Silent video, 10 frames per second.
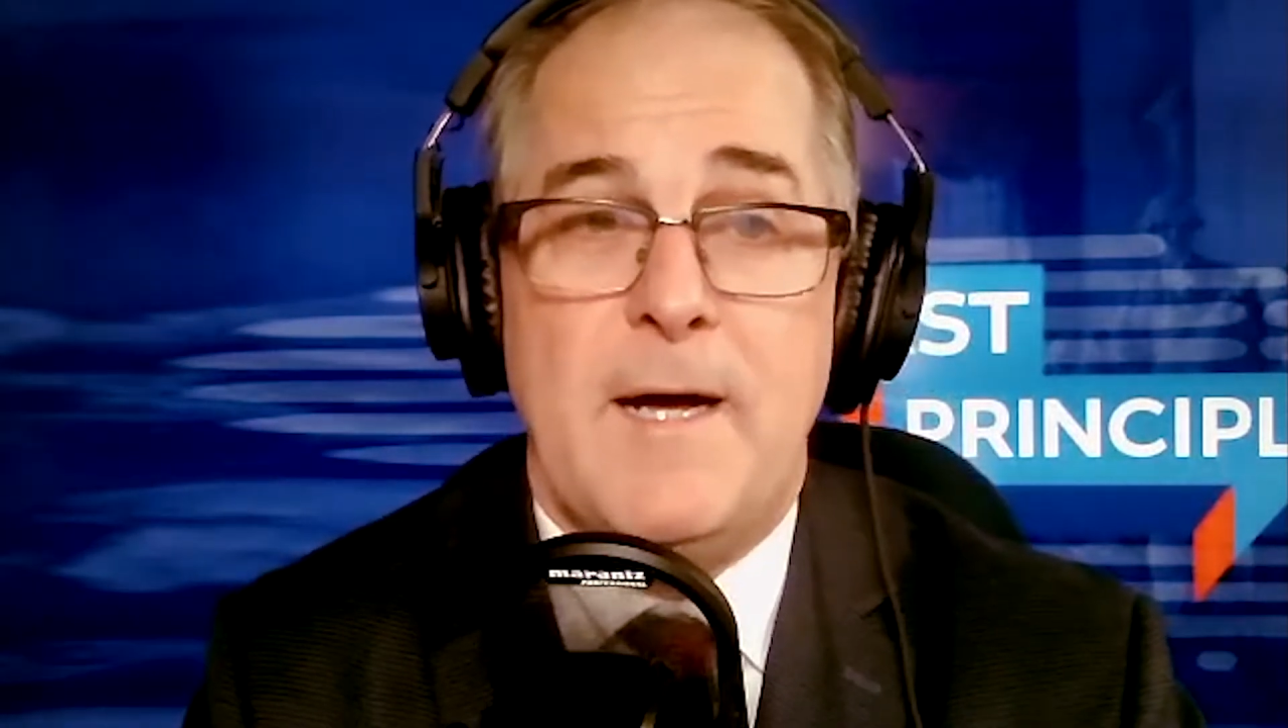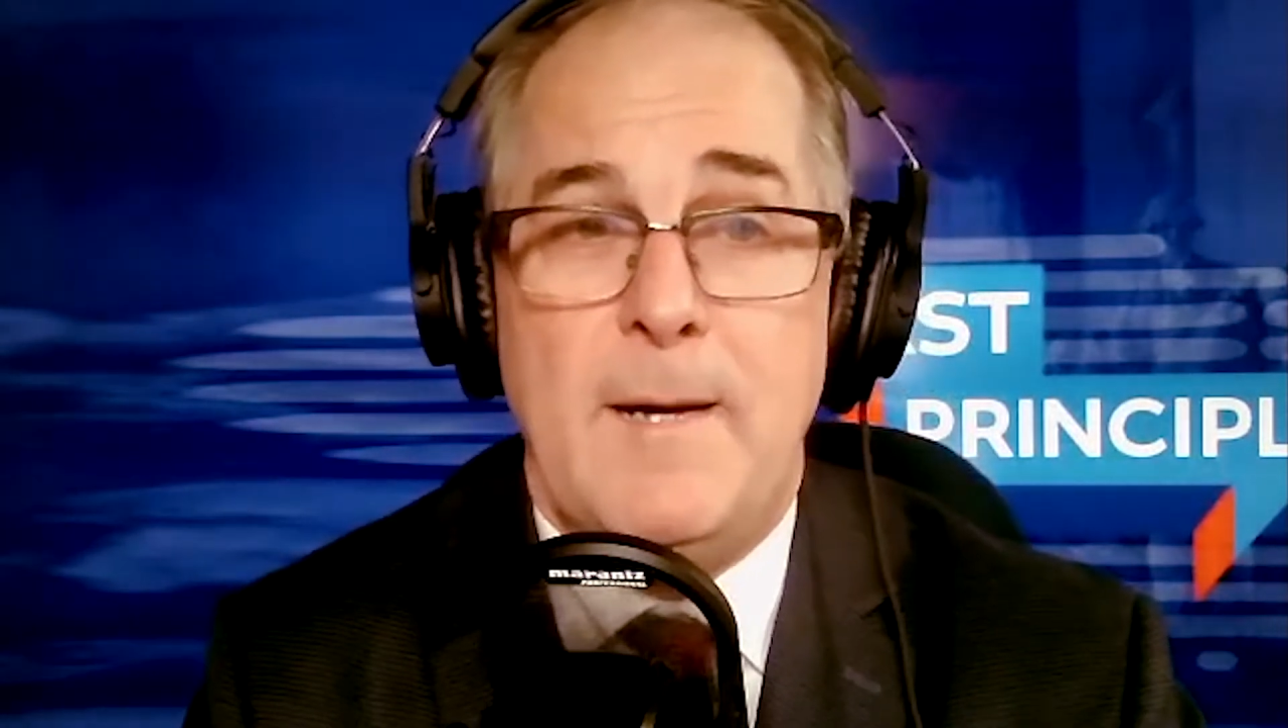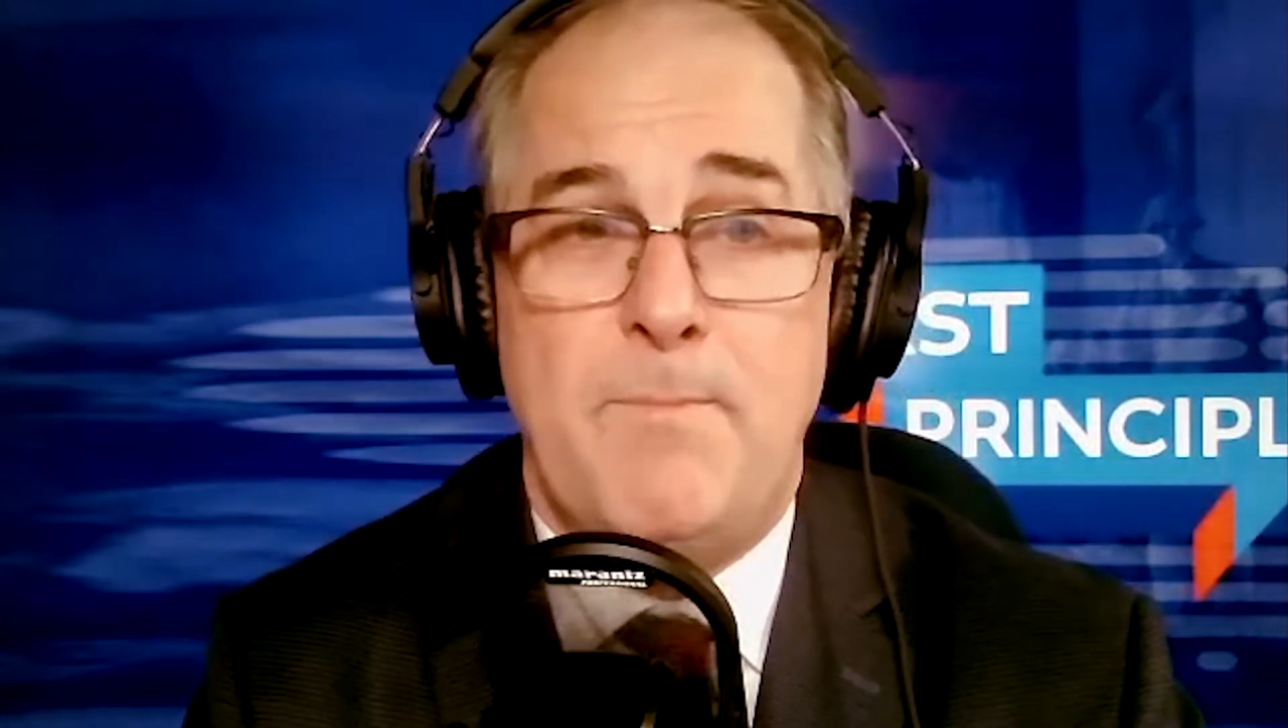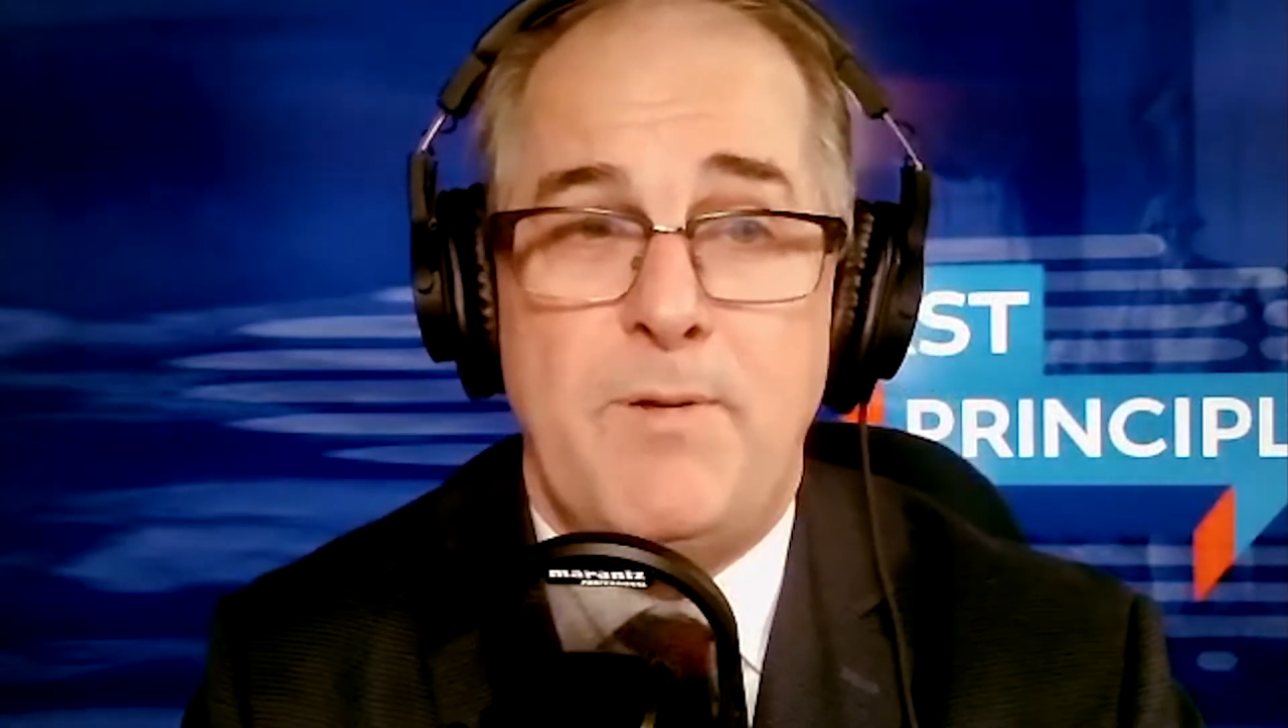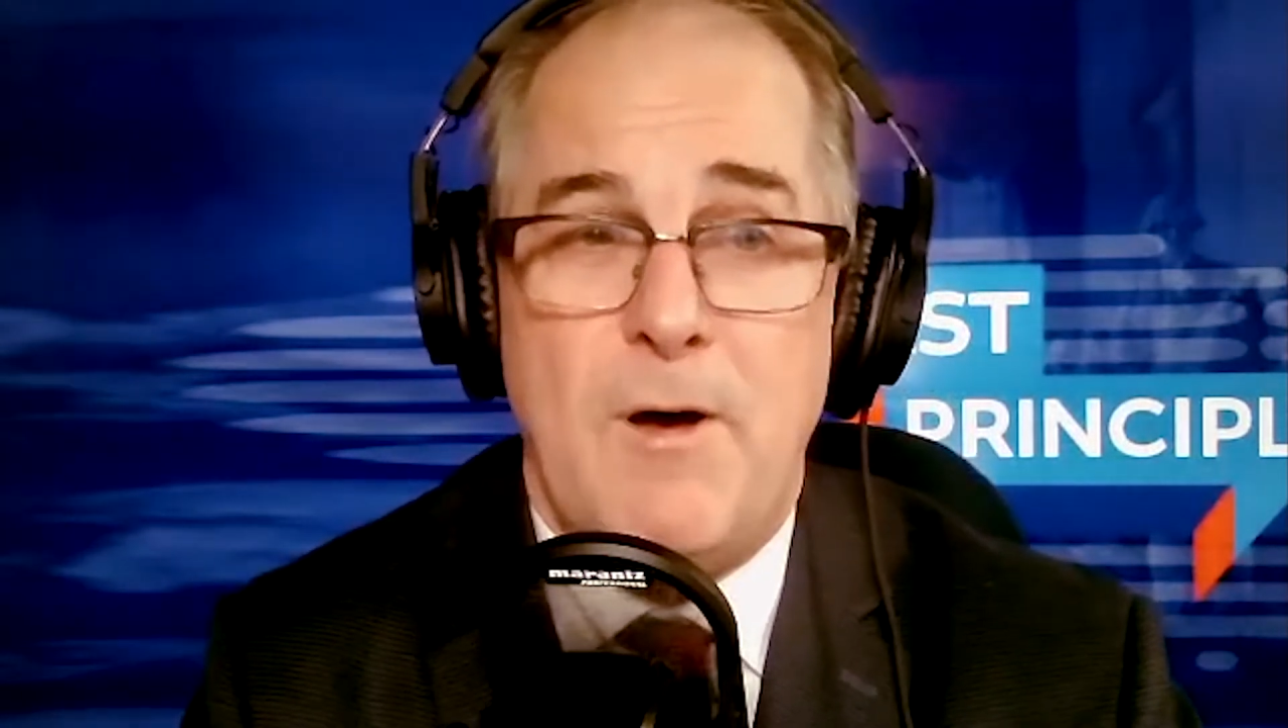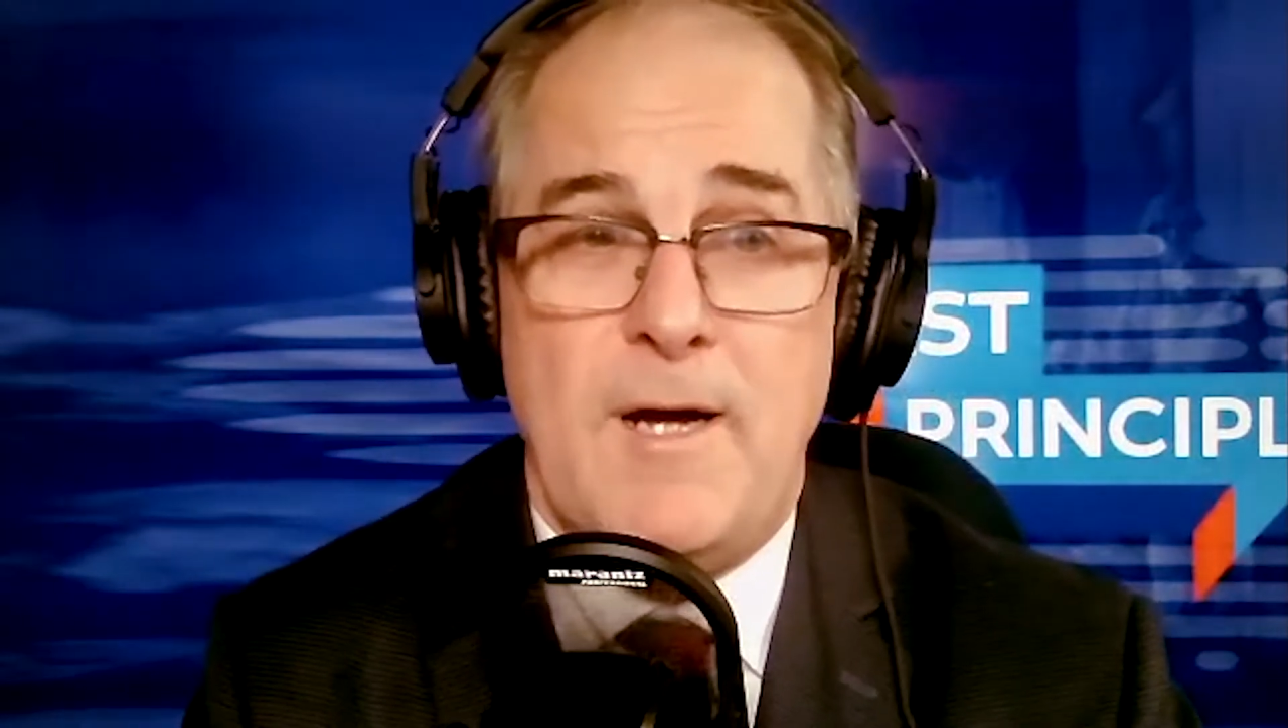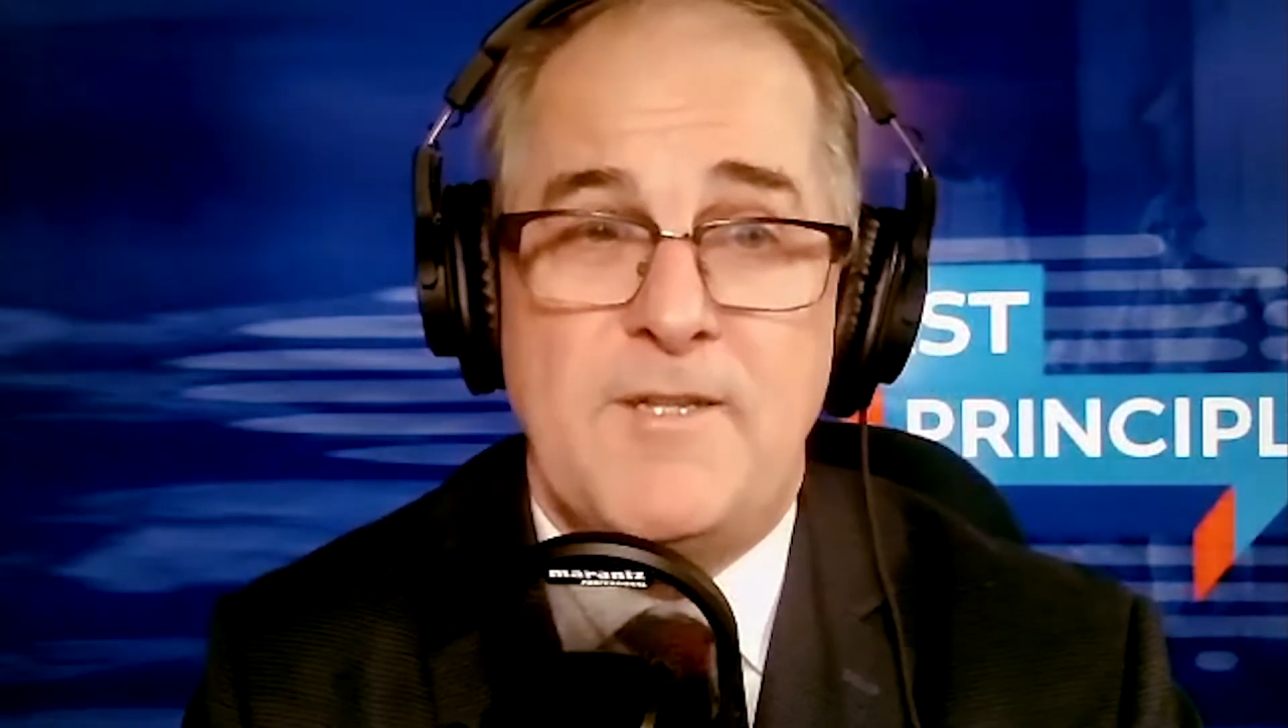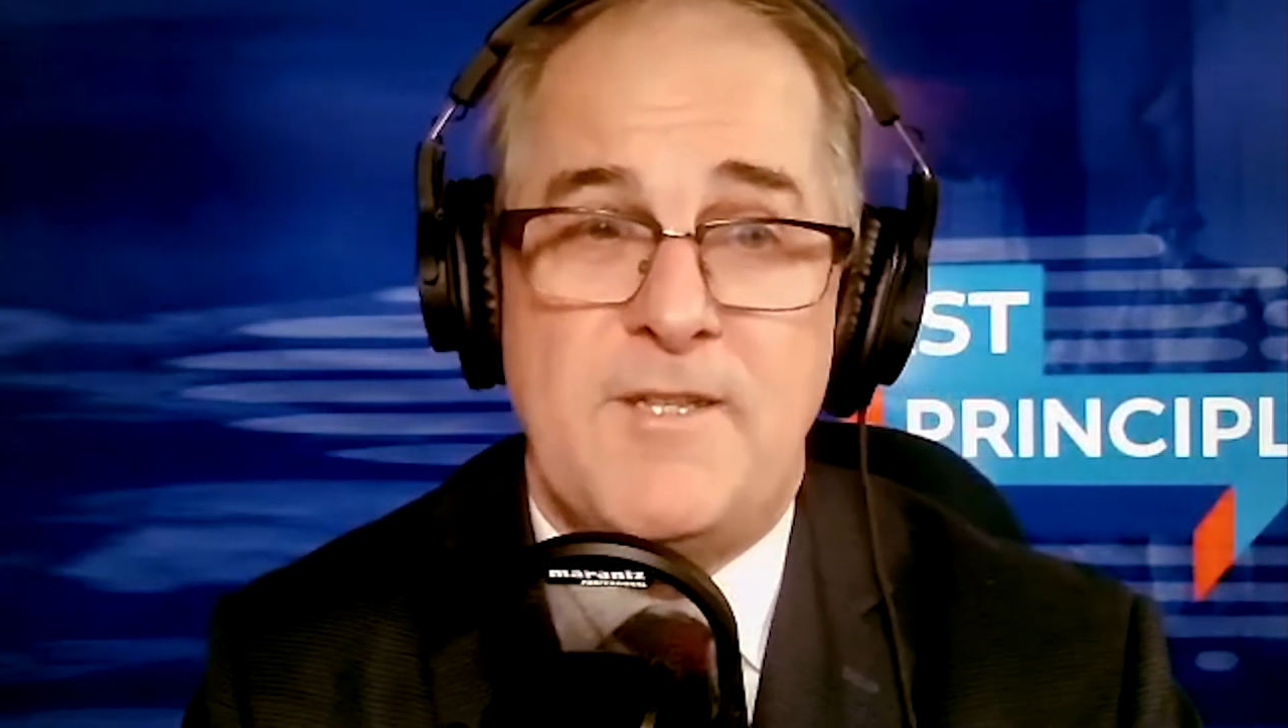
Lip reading: applauds